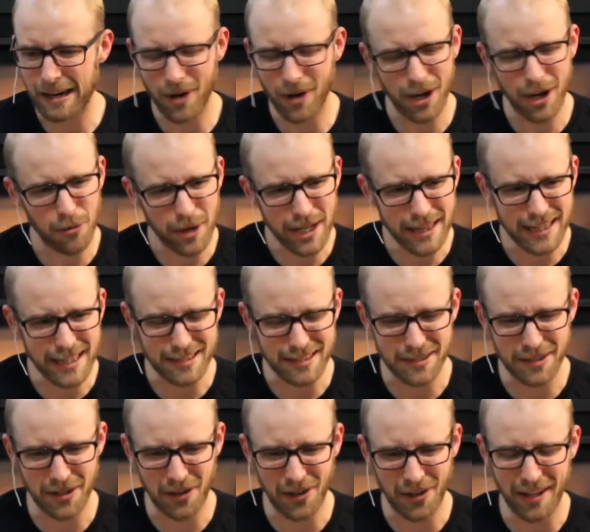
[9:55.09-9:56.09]
when I read
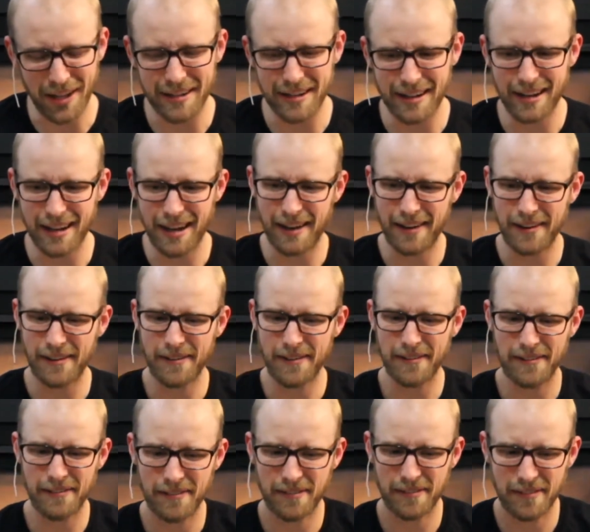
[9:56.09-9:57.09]
this, y'all, I,
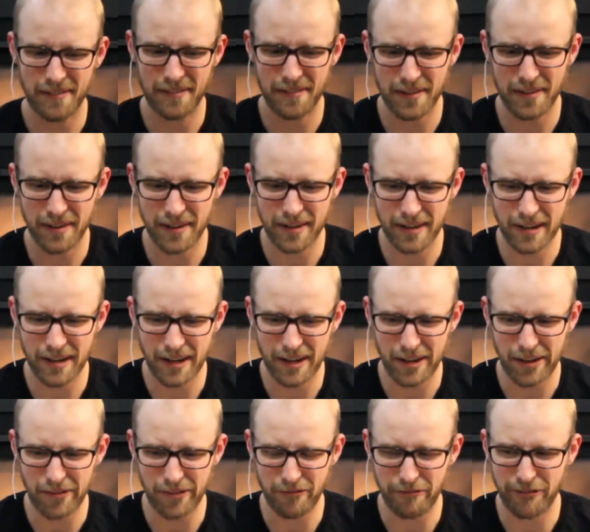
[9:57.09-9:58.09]
I
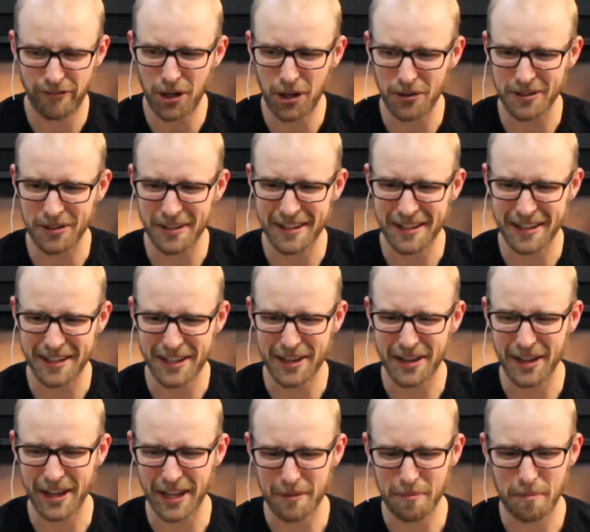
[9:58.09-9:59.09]
felt
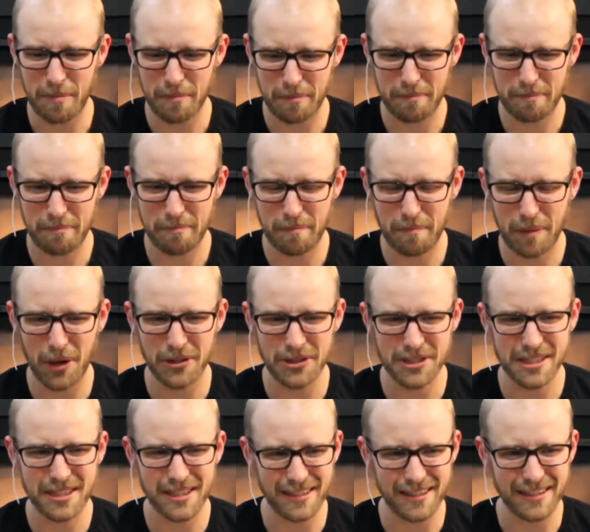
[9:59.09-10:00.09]
like
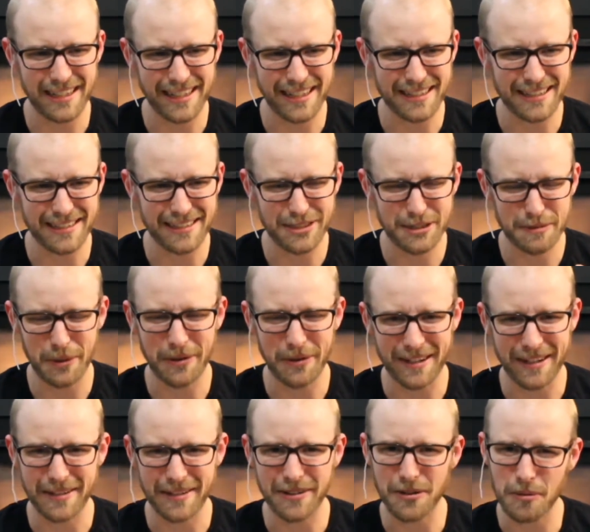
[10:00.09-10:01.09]
personally
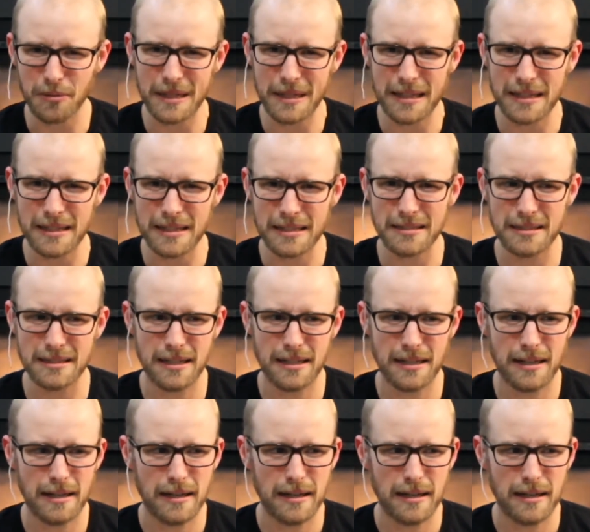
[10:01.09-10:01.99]
spoken to because